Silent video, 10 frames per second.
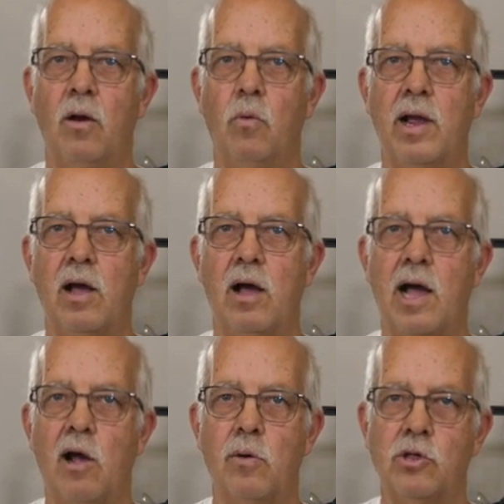
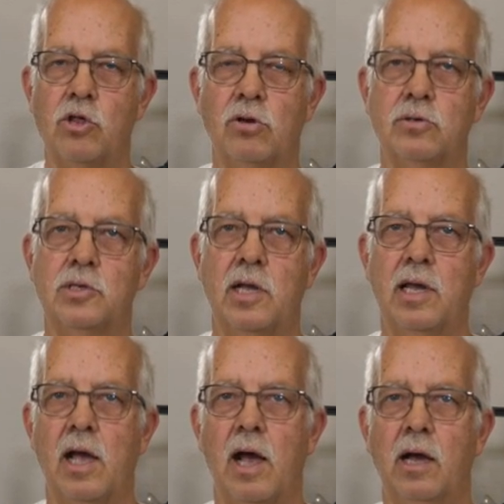I always use
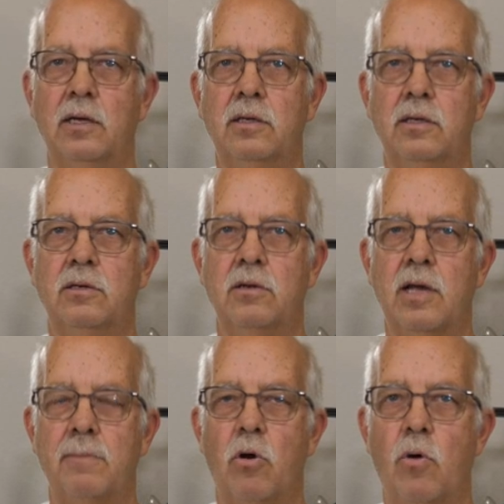the
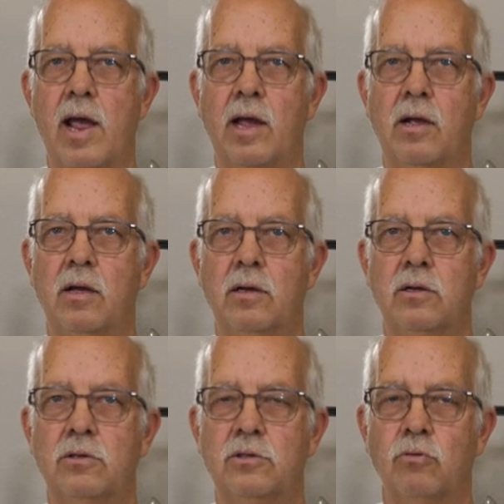Hiipoo ink
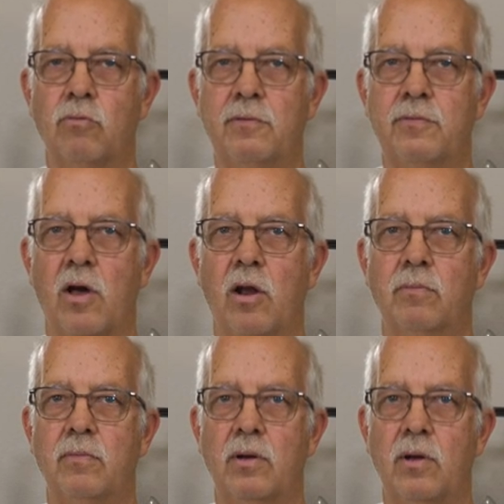to refill
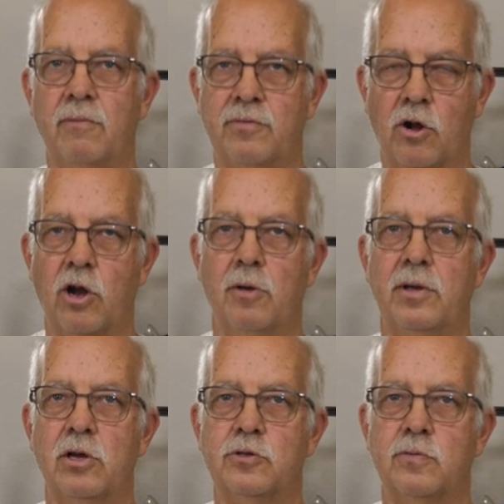them if they're going to
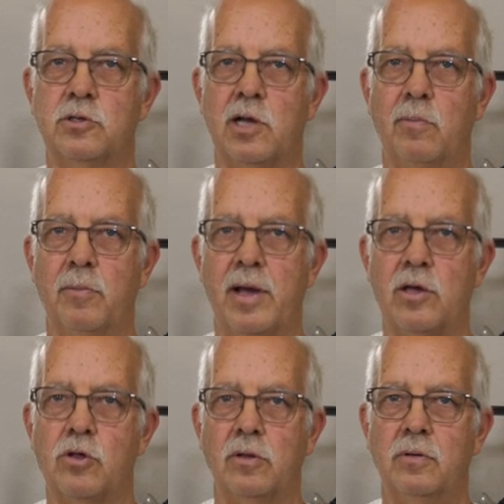be used for
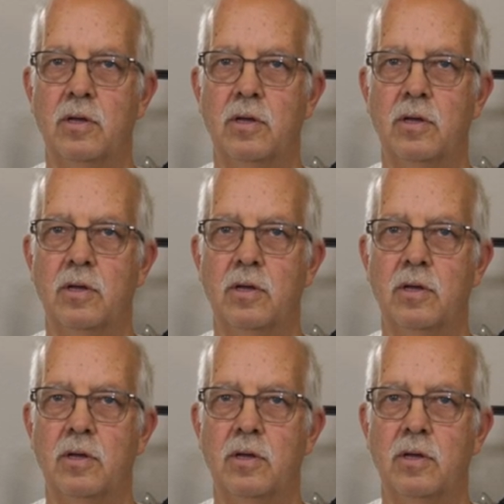sublimation.